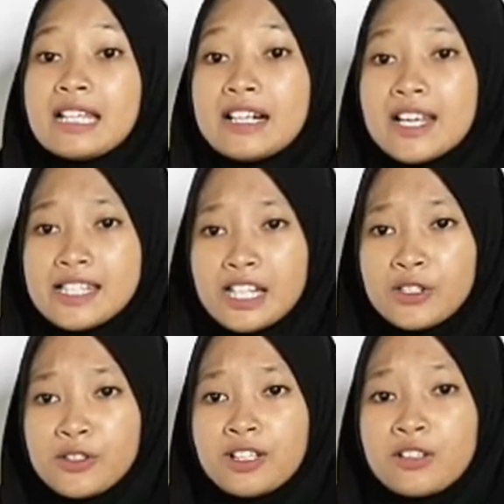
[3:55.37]
The
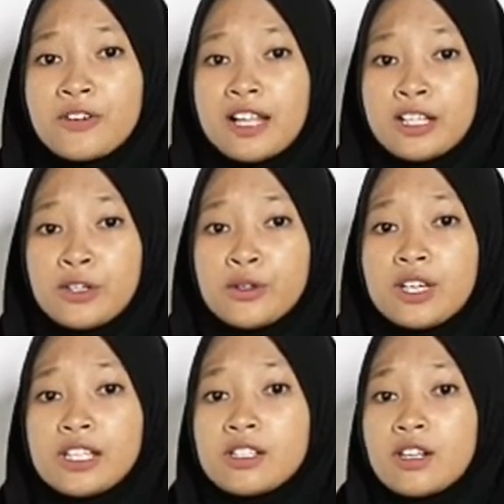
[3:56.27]
residual value
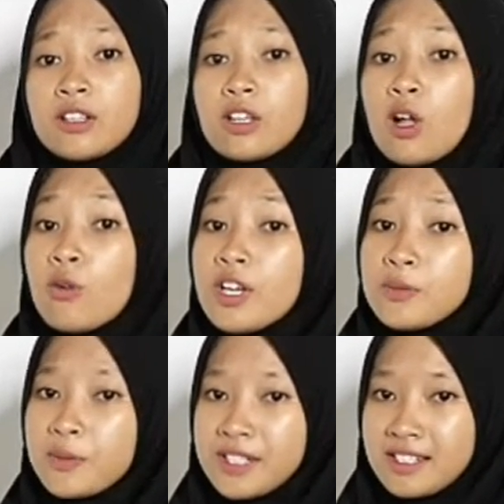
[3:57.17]
is not
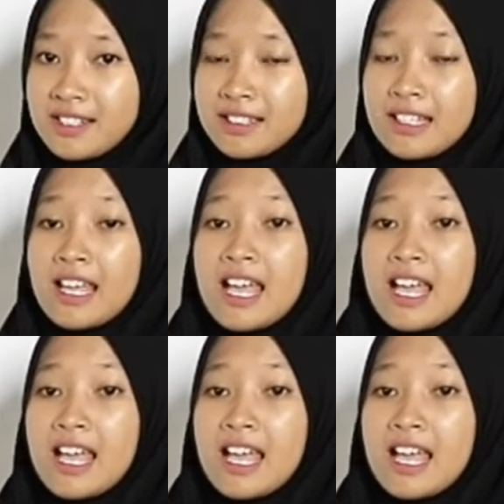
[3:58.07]
always present.